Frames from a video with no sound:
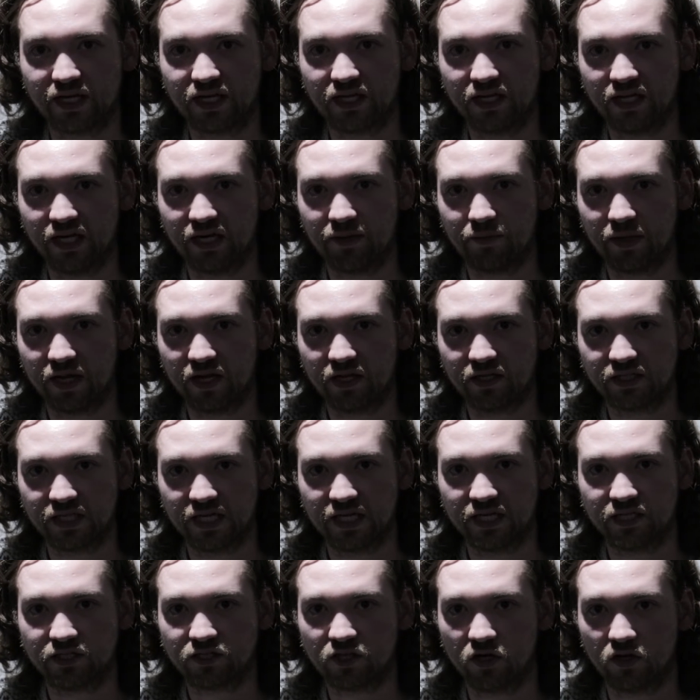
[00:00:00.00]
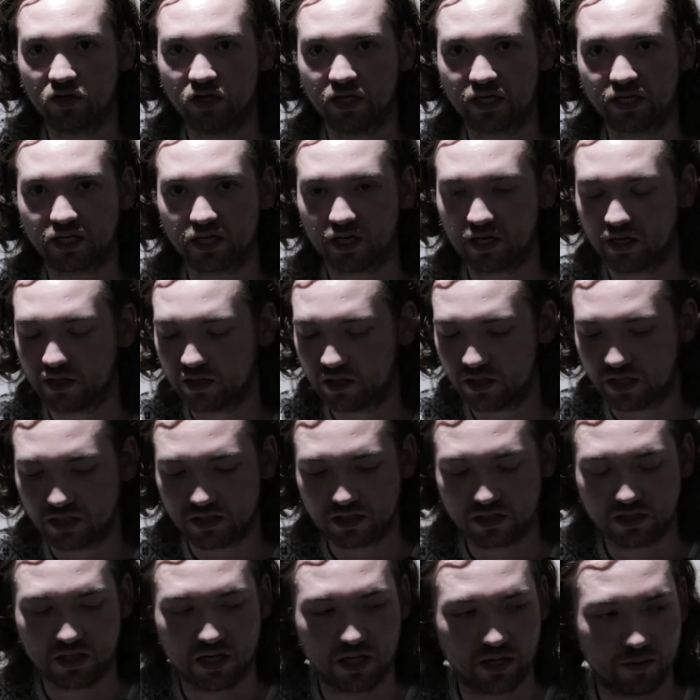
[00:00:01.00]
clear melody. It's got like
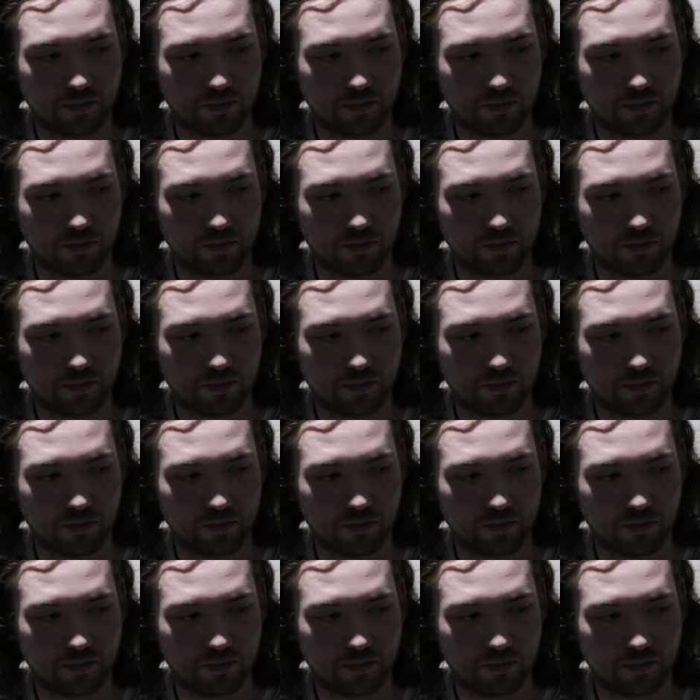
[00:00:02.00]
this